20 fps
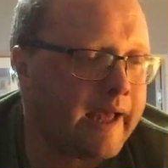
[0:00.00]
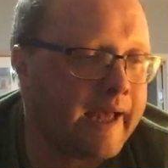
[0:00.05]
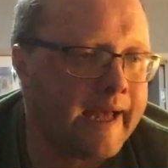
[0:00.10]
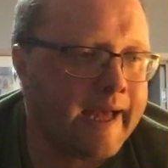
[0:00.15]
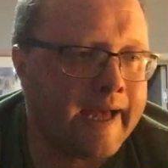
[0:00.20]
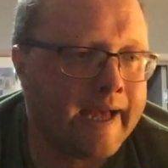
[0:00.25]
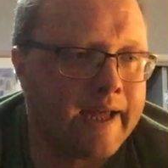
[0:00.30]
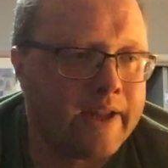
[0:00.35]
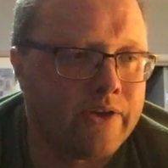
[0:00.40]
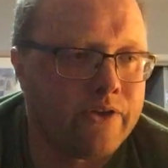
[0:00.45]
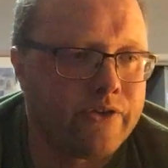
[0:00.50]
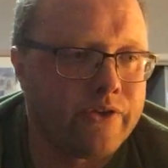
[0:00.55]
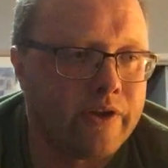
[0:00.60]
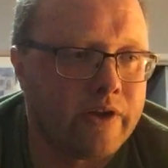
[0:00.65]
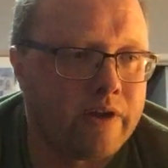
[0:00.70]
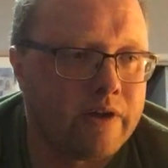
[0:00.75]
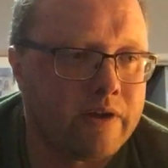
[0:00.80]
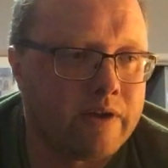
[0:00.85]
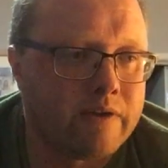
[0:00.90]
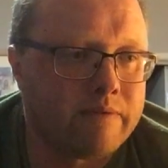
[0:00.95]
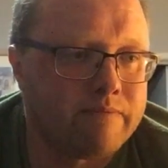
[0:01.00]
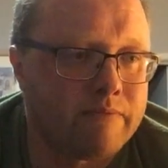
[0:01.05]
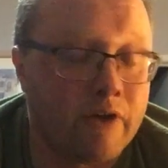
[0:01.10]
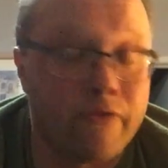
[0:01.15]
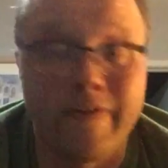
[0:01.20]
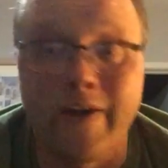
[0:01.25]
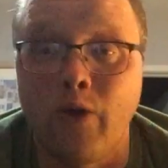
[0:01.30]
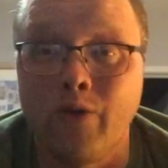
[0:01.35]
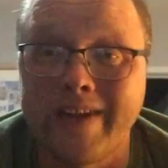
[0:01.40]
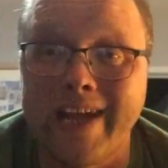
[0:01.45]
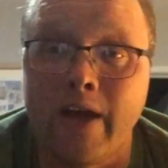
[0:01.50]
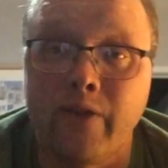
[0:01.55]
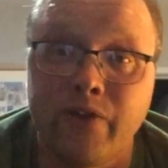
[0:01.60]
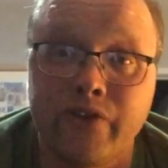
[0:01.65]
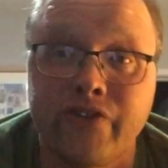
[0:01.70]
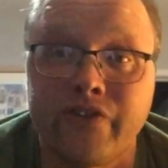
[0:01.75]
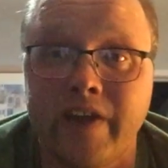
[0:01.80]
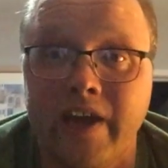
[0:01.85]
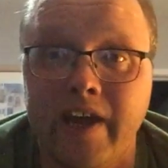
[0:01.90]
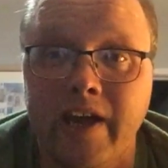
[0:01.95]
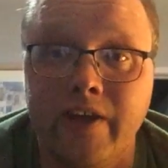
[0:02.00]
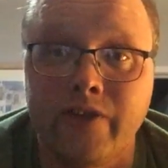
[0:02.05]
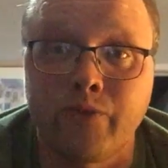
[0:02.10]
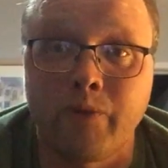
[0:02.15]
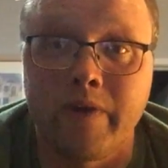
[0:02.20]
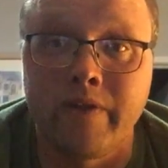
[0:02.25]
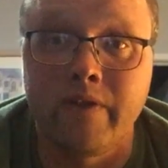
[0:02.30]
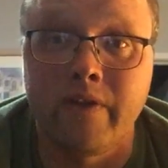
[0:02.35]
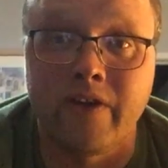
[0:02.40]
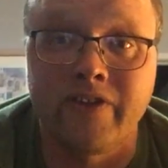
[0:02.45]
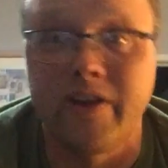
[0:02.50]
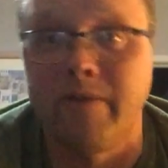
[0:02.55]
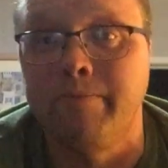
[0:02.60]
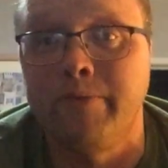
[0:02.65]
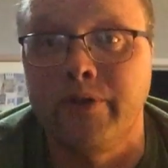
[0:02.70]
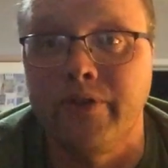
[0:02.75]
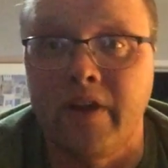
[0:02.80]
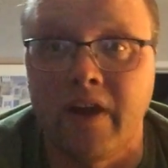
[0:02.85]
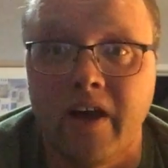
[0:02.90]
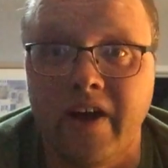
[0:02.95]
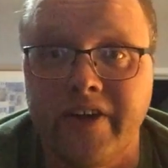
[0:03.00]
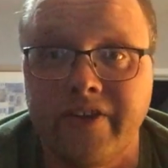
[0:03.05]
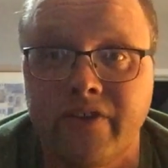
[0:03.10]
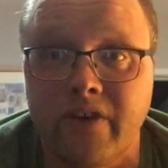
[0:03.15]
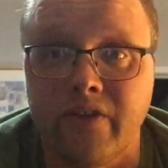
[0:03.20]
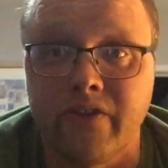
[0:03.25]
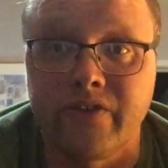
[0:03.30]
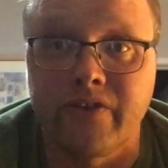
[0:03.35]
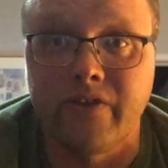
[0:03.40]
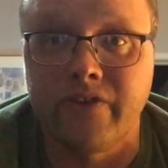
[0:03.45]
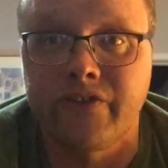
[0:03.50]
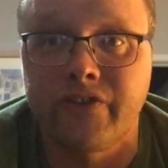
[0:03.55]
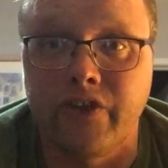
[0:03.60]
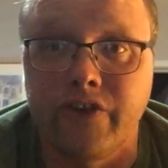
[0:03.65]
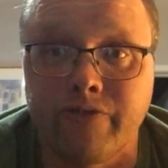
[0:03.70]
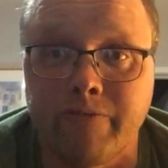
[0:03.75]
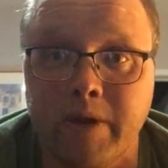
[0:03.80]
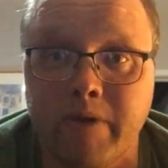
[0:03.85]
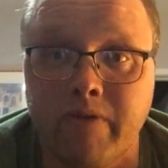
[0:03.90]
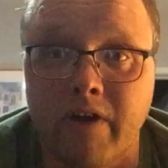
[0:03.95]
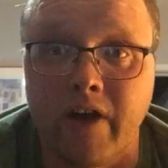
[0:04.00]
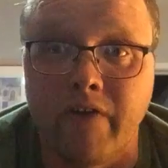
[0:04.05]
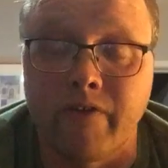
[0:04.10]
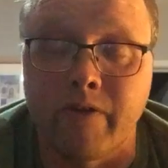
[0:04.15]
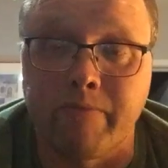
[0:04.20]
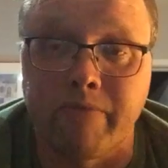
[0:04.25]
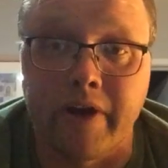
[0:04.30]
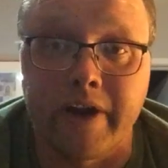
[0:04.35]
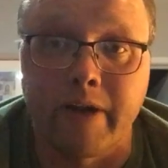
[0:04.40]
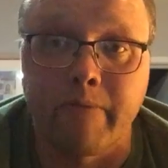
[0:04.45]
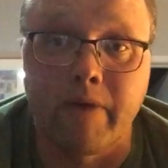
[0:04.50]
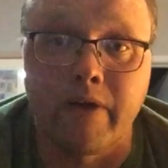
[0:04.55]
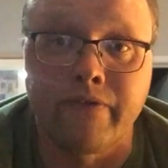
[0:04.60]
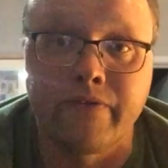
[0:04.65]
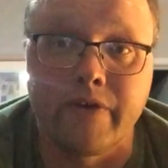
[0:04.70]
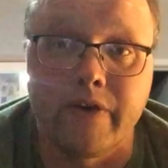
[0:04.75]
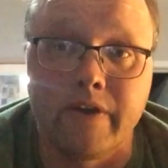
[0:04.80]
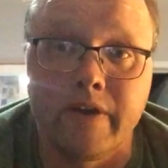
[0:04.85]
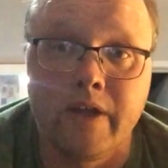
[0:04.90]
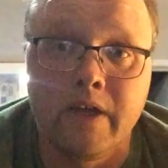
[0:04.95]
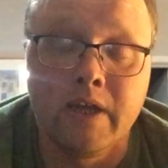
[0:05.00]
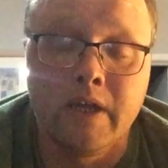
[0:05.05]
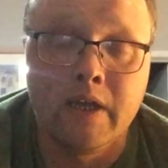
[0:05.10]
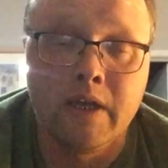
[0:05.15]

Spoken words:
And I fell down the stairs when I didn't put the light on, so it serves me right for breaking my foot.